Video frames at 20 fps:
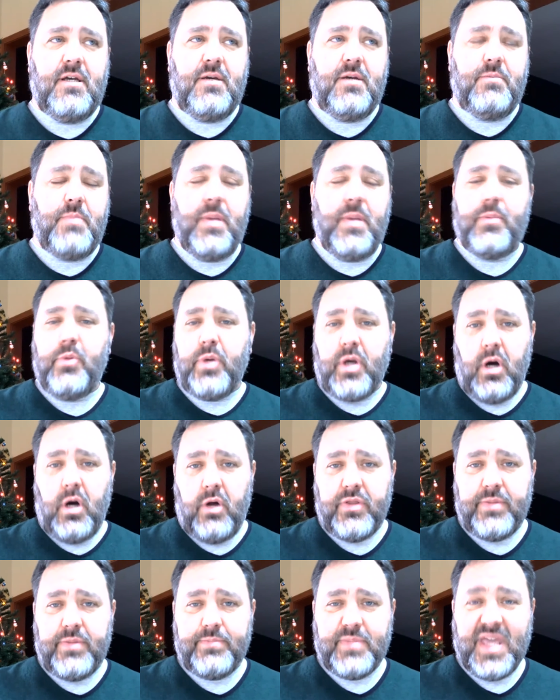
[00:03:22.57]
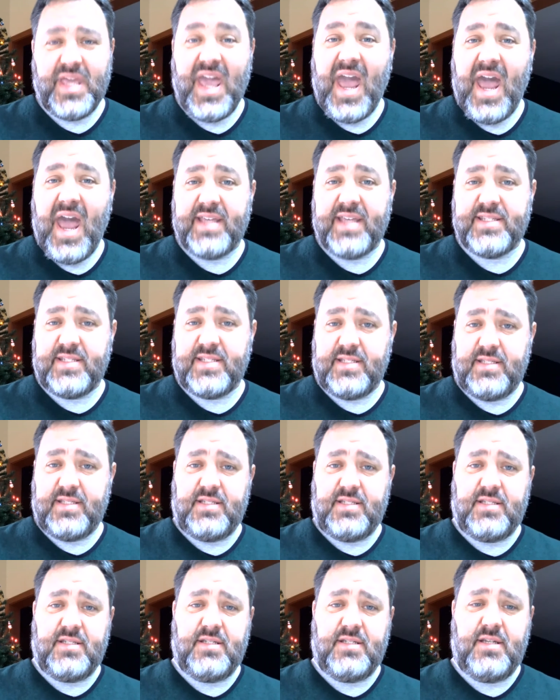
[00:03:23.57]
Maybe we call them
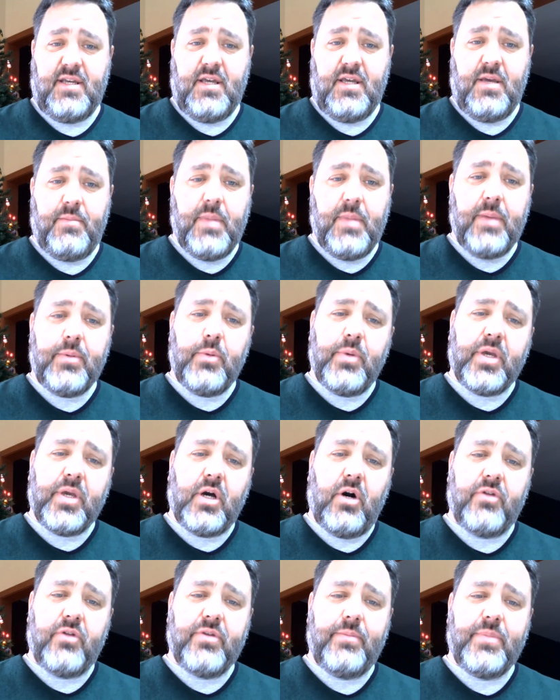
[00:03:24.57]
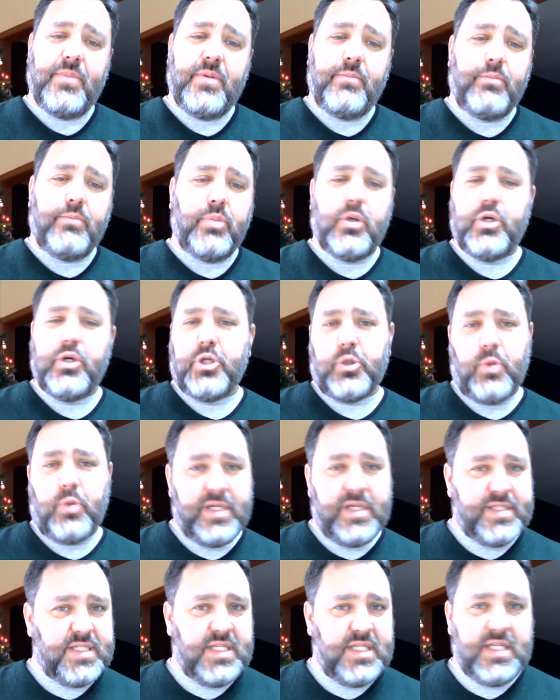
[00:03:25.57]
castes. Maybe we call them the
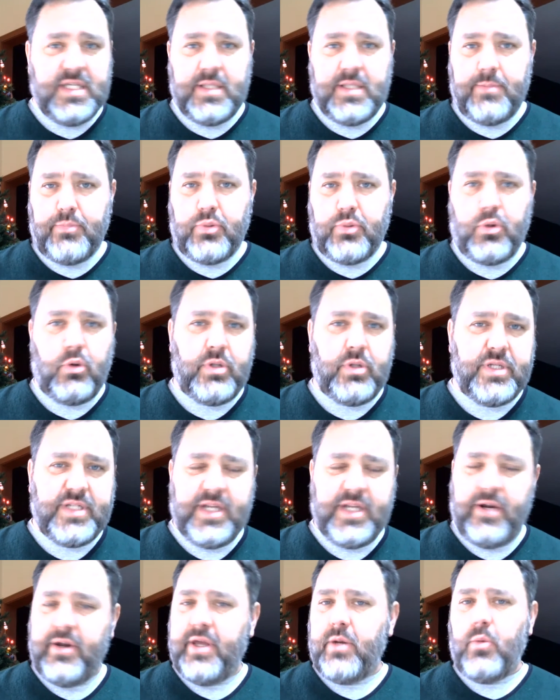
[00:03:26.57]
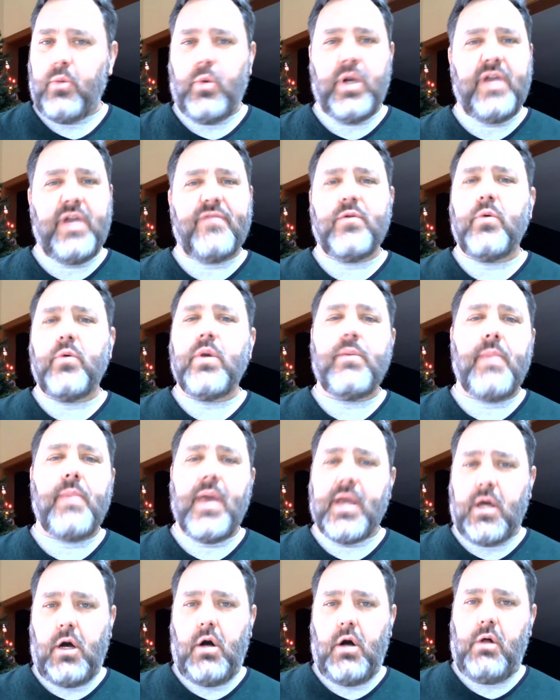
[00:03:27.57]
bourgeoisie and the proletariat. Whatever we may
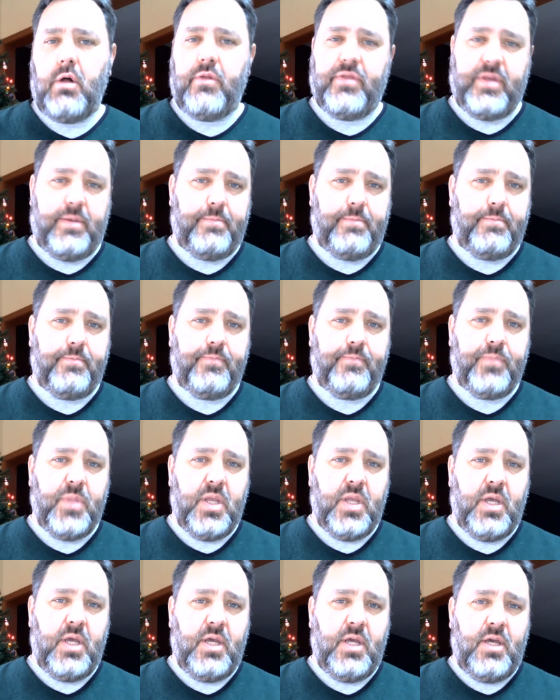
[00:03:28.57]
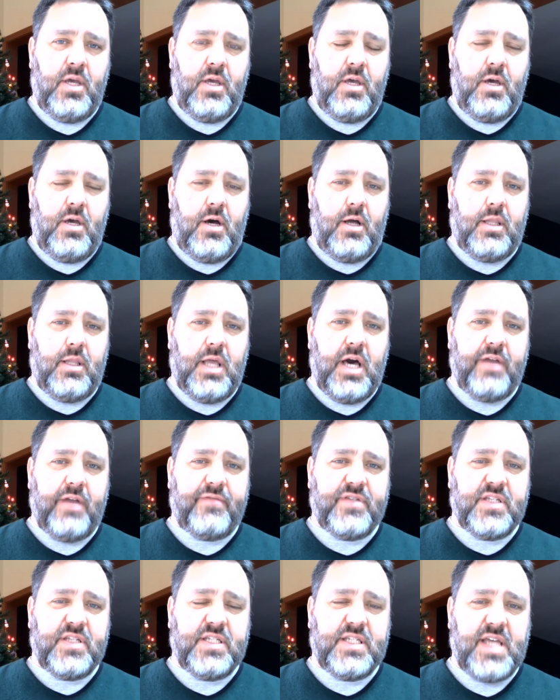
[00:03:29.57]
call them, a lot of
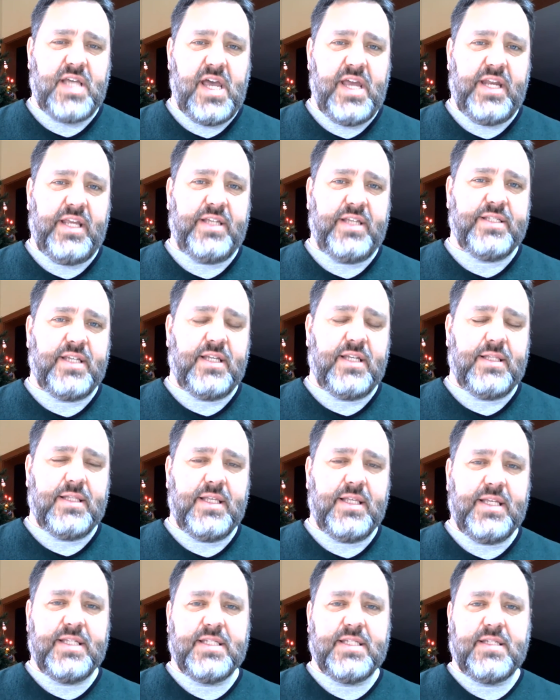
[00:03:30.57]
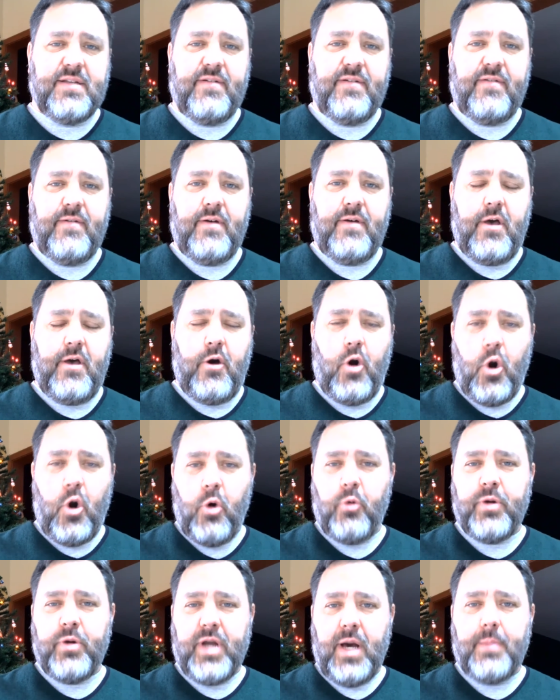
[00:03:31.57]
societies at least
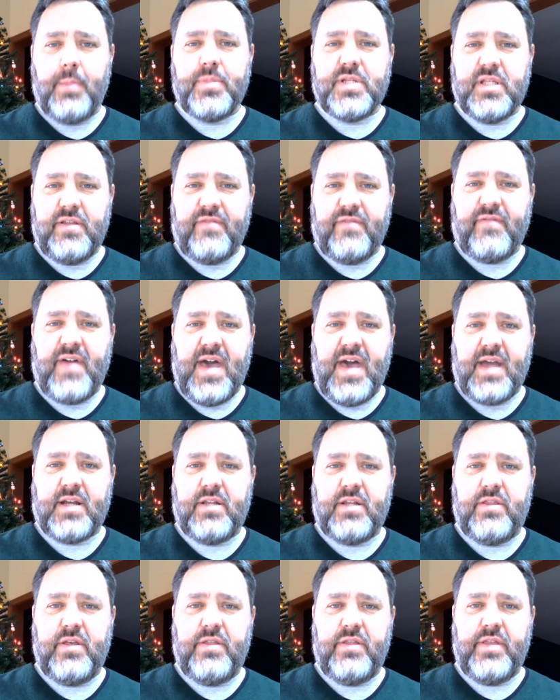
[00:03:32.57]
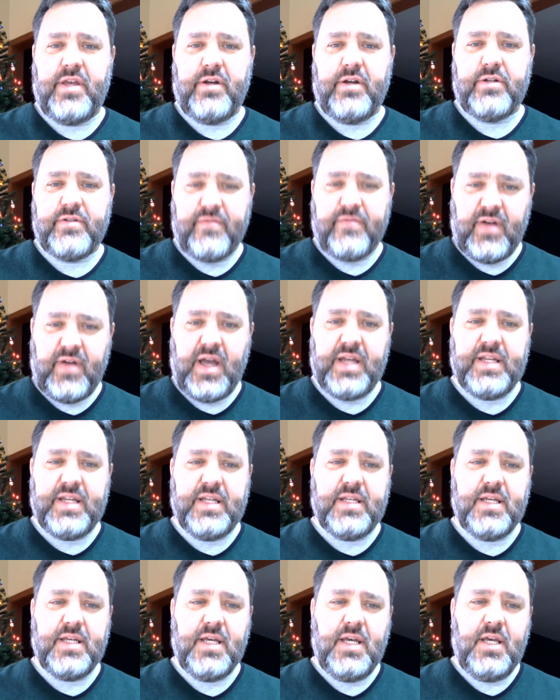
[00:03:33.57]
own up to the fact that they are
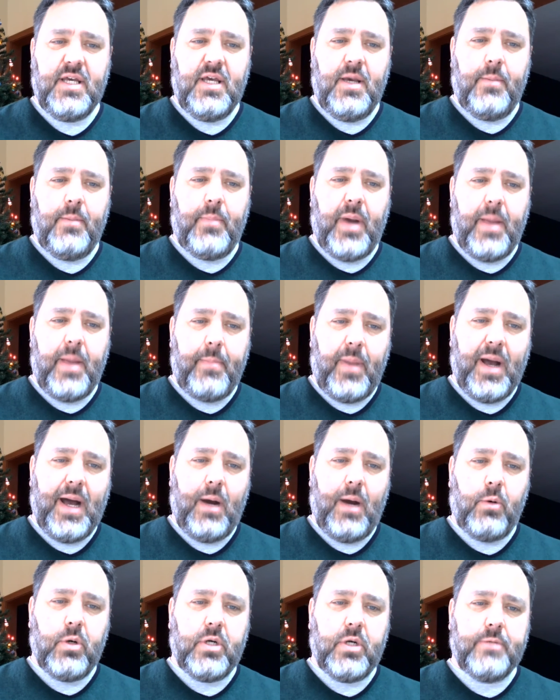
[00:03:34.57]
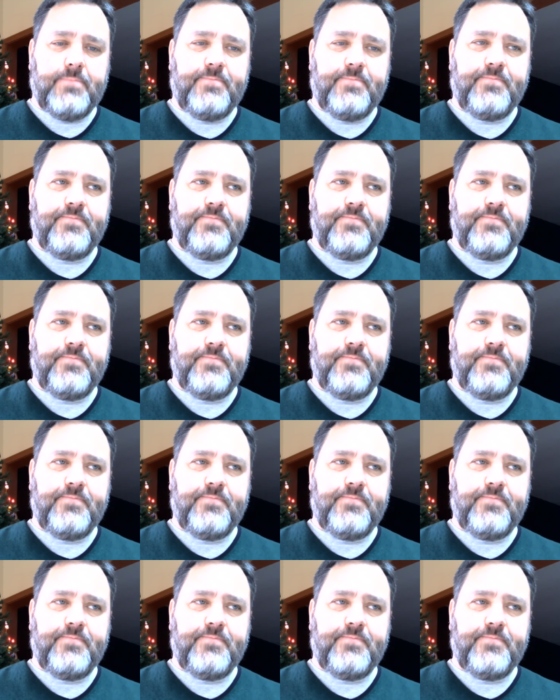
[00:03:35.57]
divided by power.